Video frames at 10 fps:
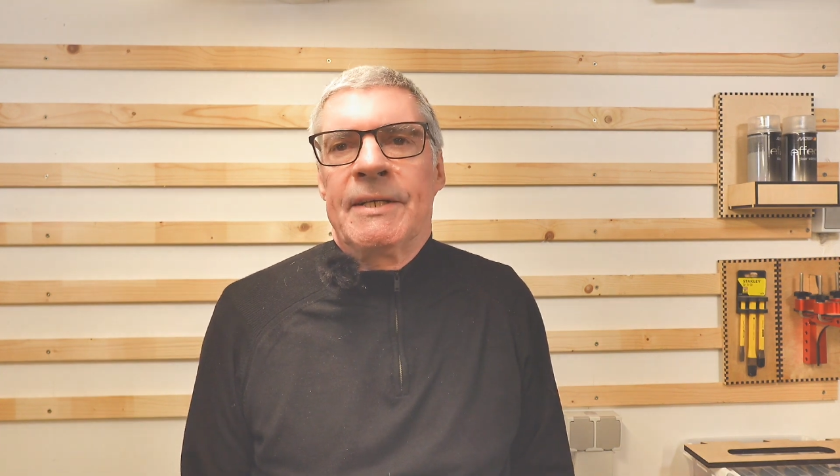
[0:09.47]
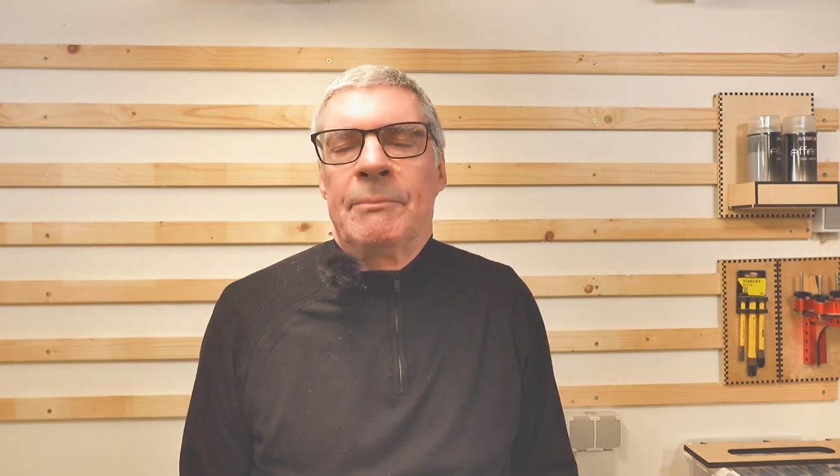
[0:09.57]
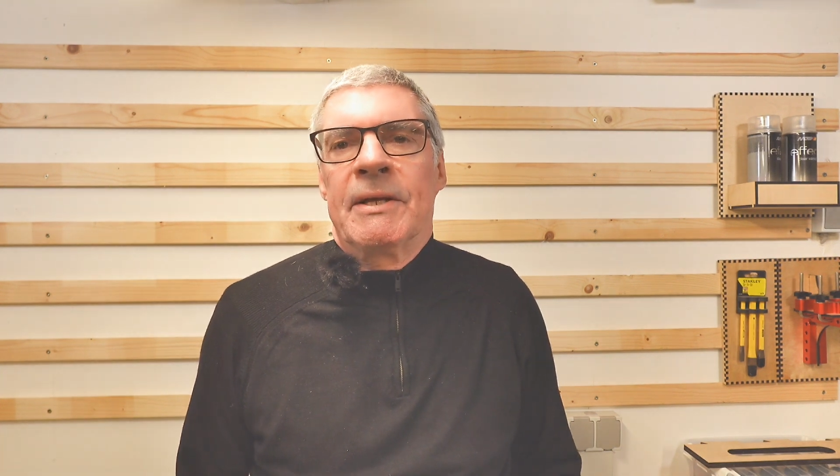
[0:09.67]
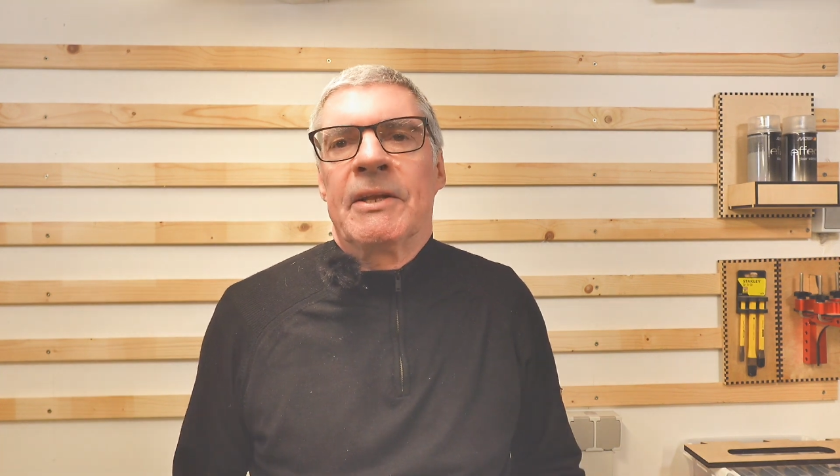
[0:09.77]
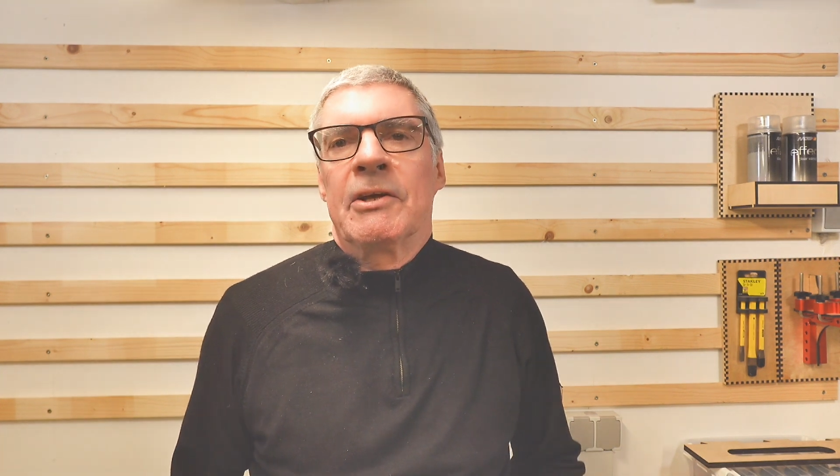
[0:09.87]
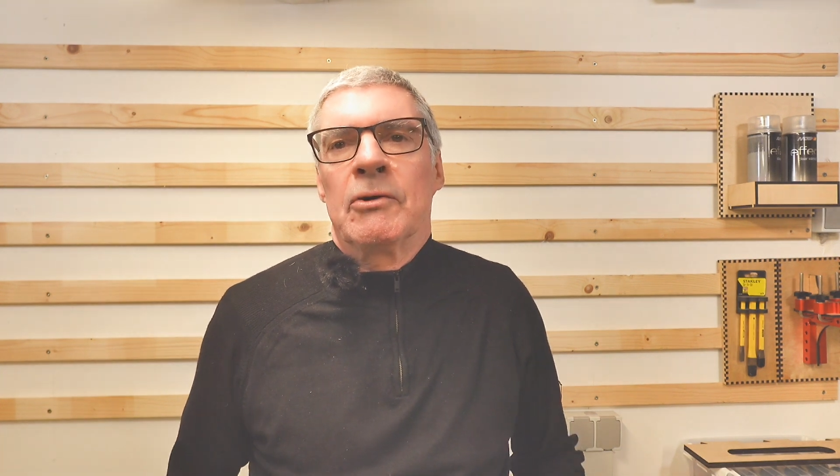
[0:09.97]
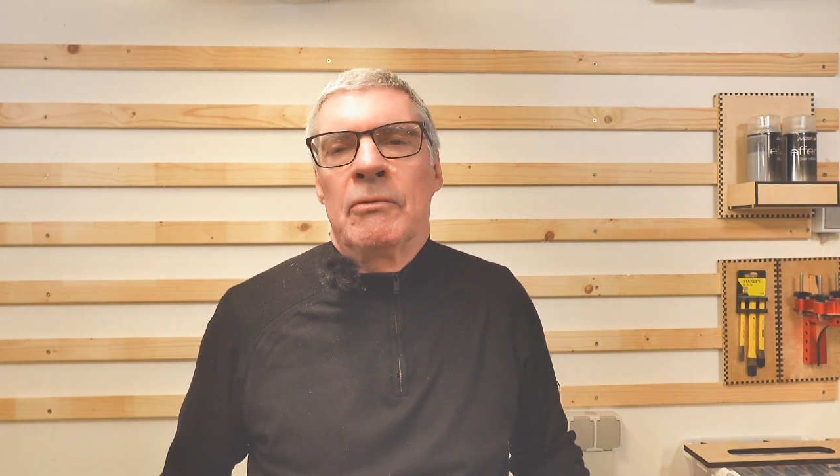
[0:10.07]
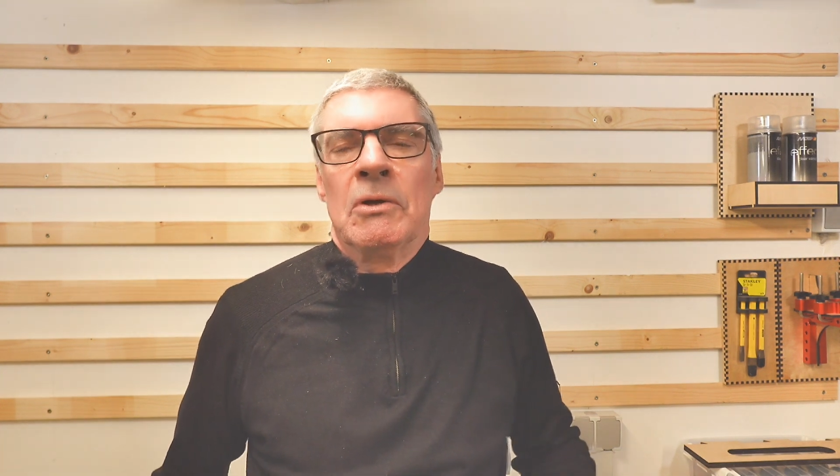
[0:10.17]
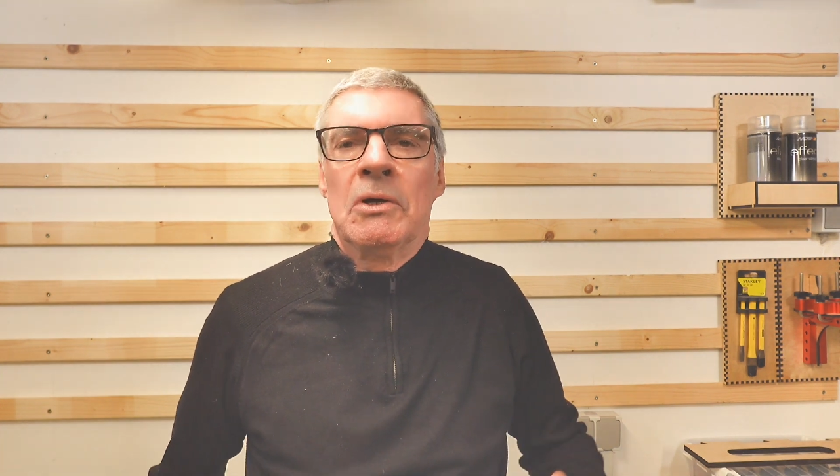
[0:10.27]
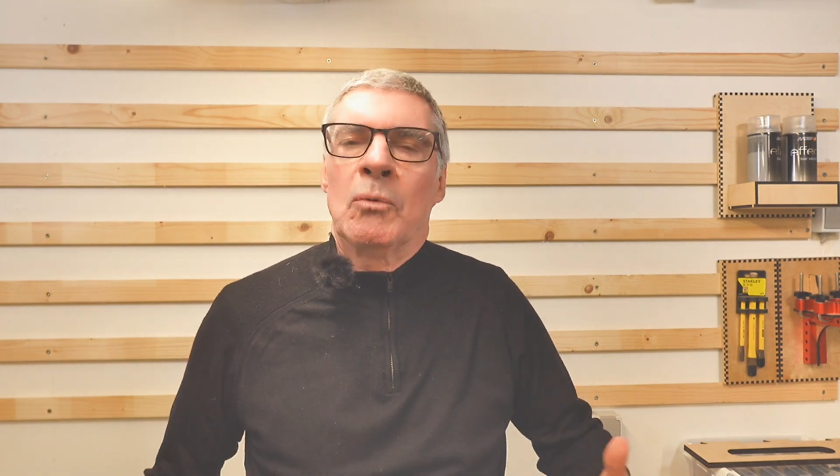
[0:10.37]
depending
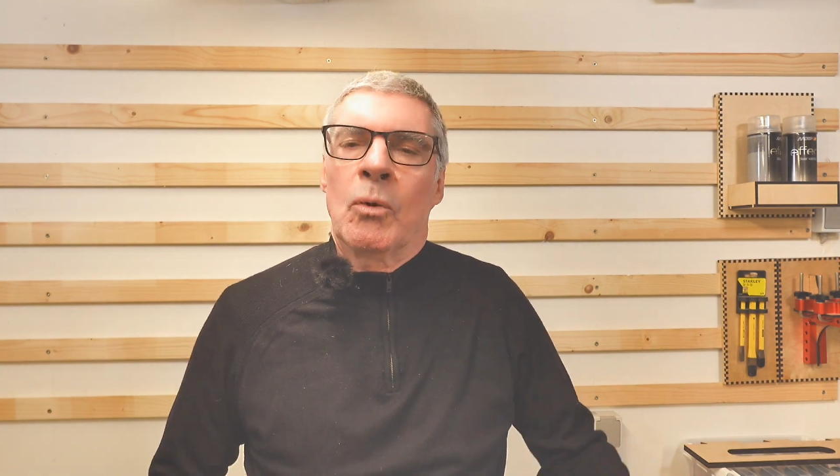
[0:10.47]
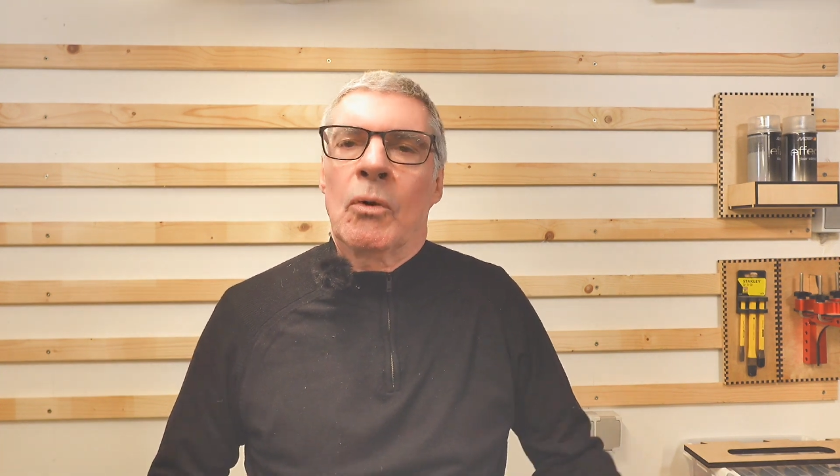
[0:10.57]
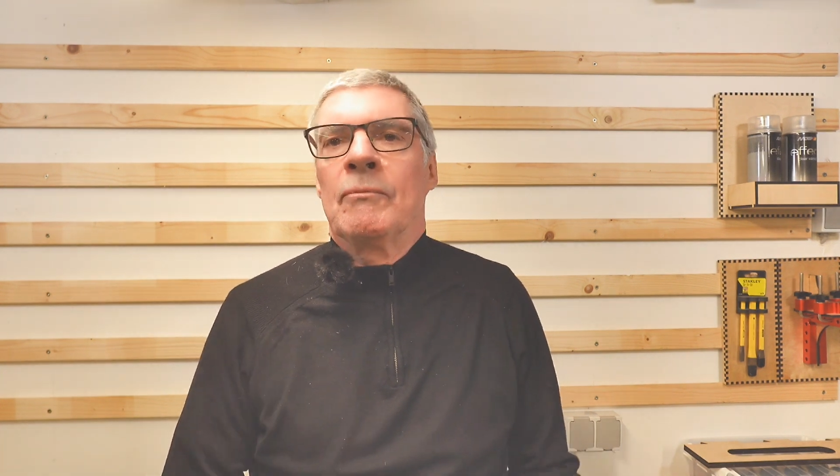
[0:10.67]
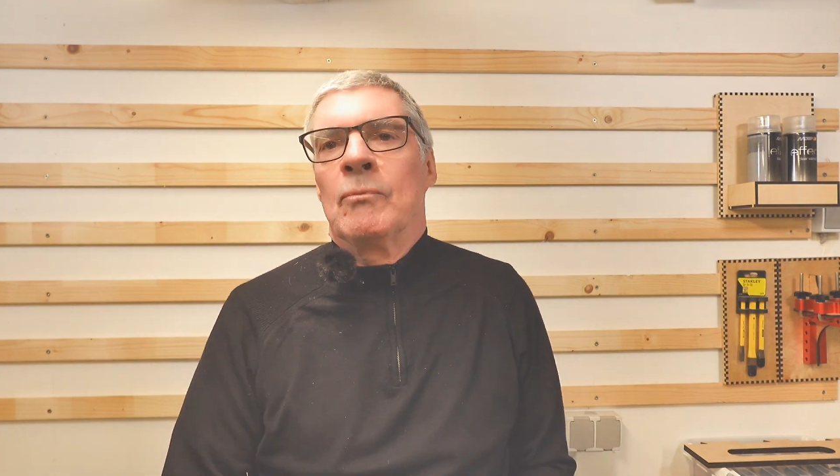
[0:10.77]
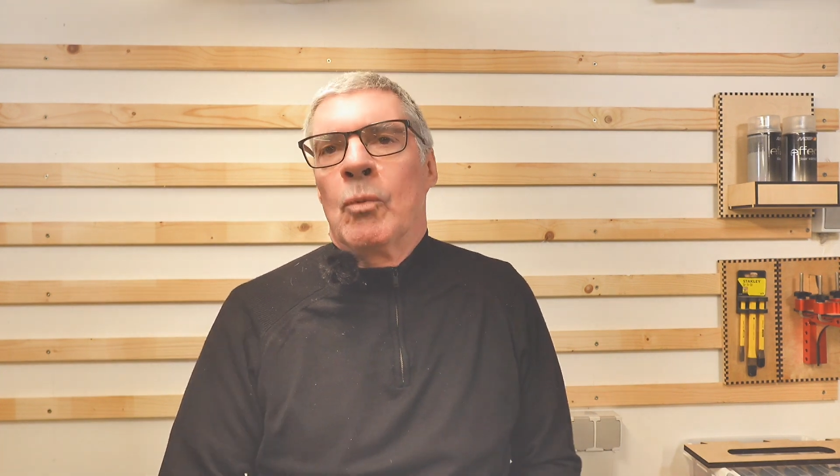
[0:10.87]
on what